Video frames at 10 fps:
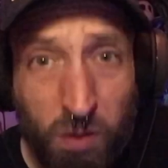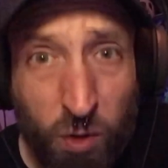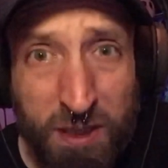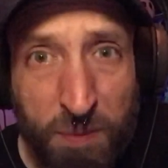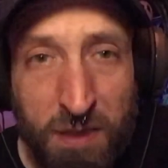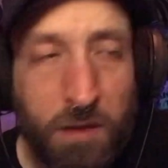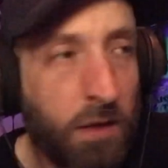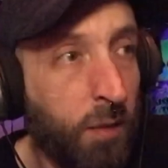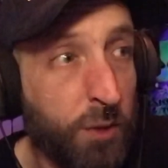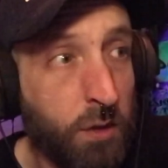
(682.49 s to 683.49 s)
Christmas.
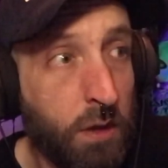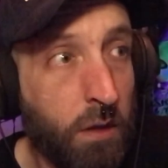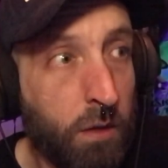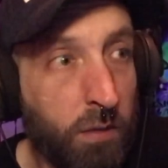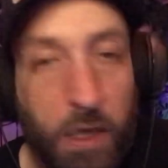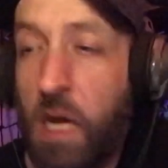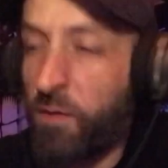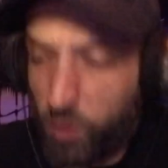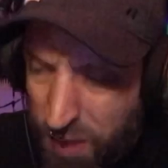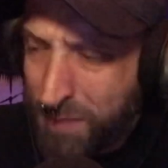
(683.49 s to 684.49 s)
I almost said Halloween.
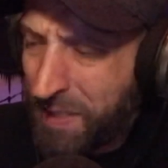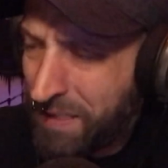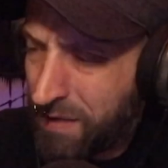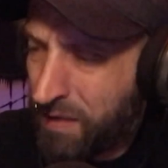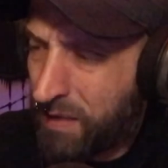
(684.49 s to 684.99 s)
For Christmas.